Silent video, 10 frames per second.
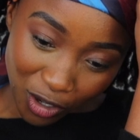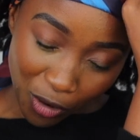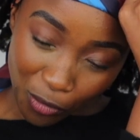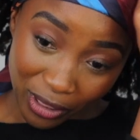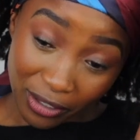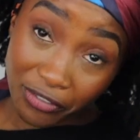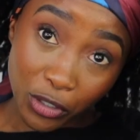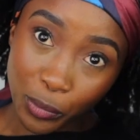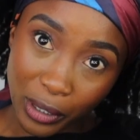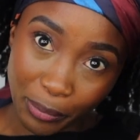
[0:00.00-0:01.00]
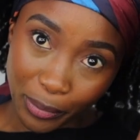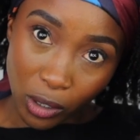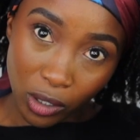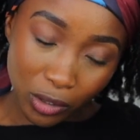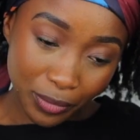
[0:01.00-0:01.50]
know, with a few
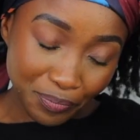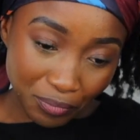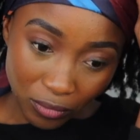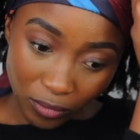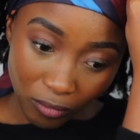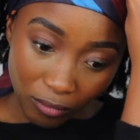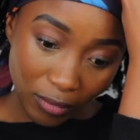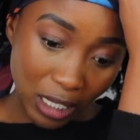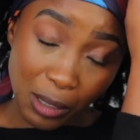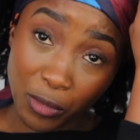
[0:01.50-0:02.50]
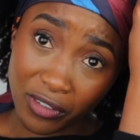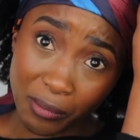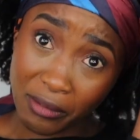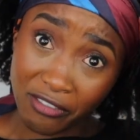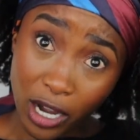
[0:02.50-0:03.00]
people. Some of them
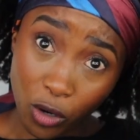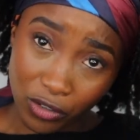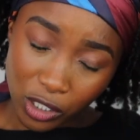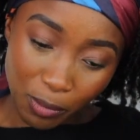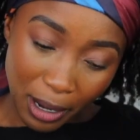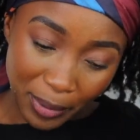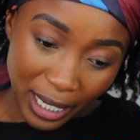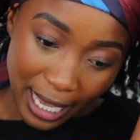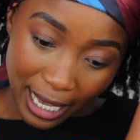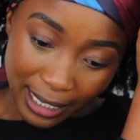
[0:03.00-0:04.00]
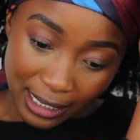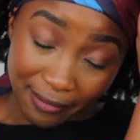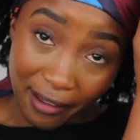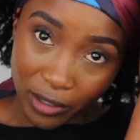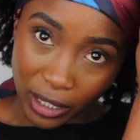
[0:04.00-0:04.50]
invite over to my place if
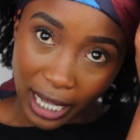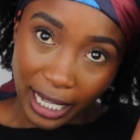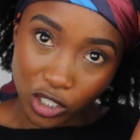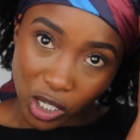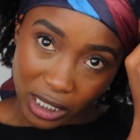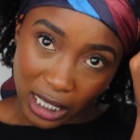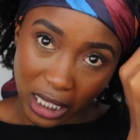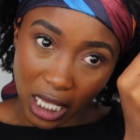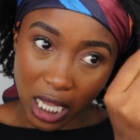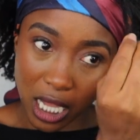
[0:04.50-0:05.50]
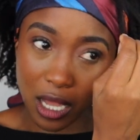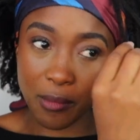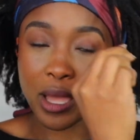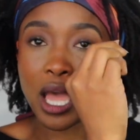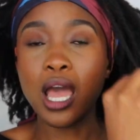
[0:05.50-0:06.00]
I felt like I trusted them.